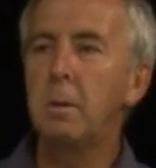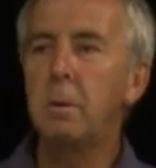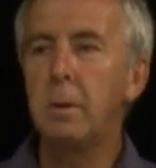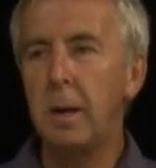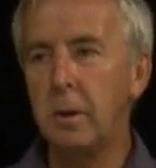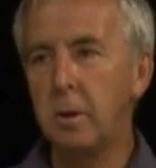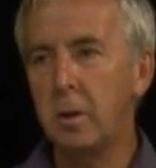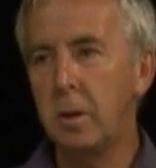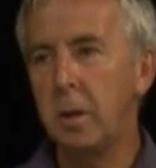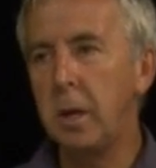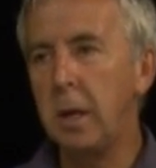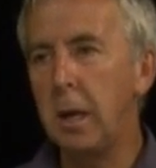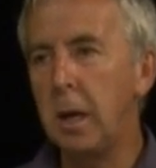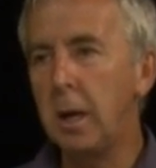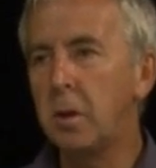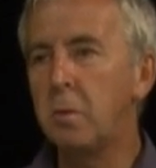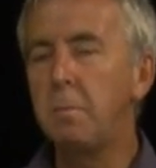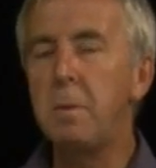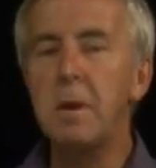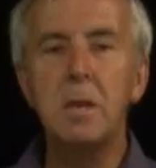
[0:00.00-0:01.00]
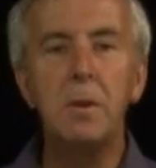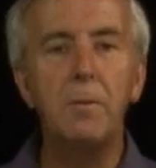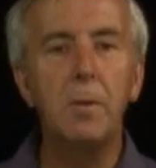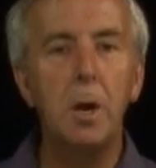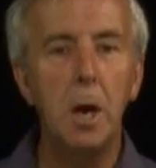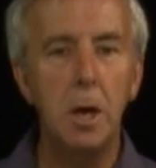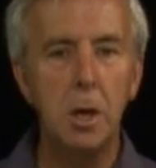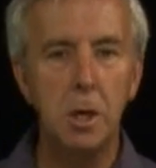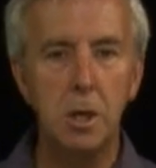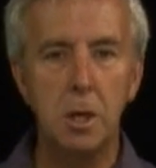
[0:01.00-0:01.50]
That's the
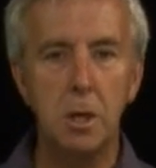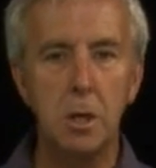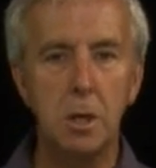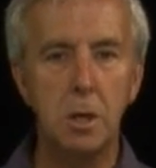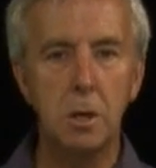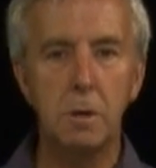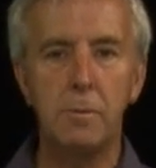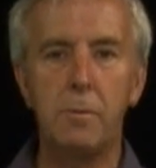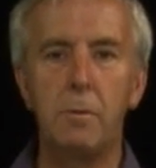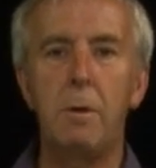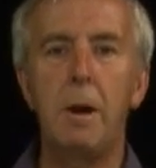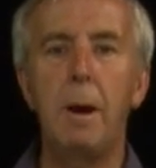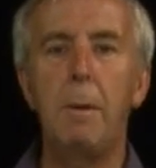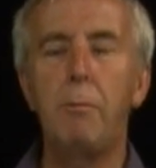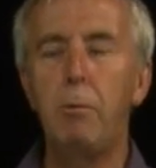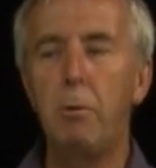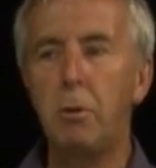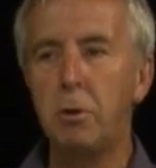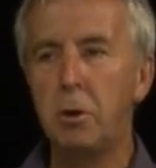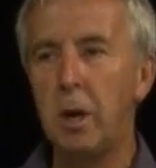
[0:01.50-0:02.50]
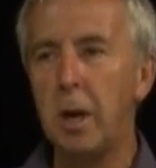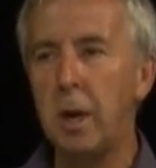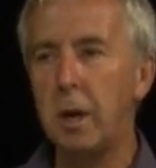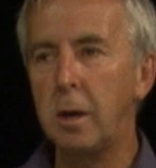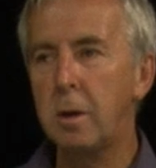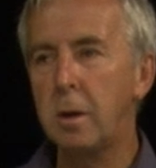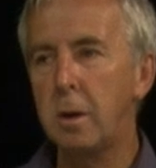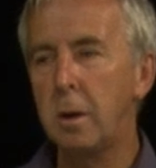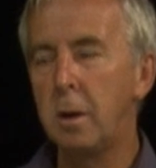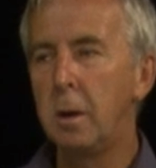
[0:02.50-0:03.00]
specifications for our
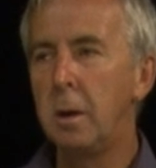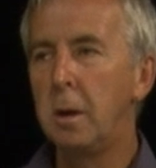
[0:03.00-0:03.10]
project.